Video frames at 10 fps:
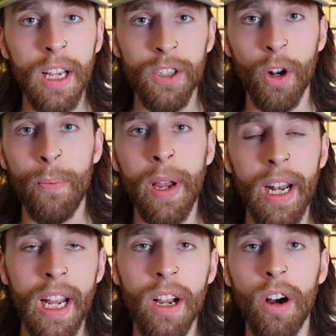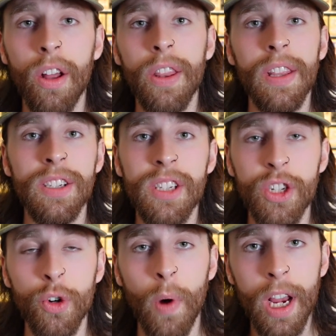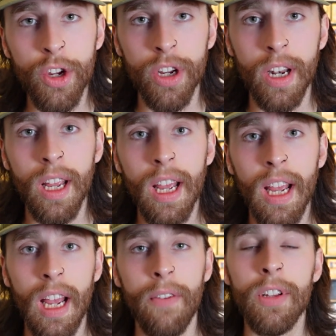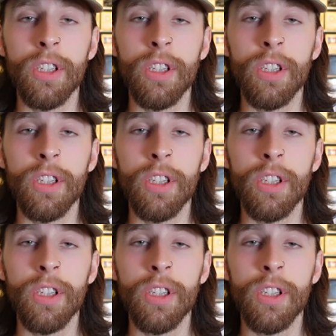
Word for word: So depending on the situation, if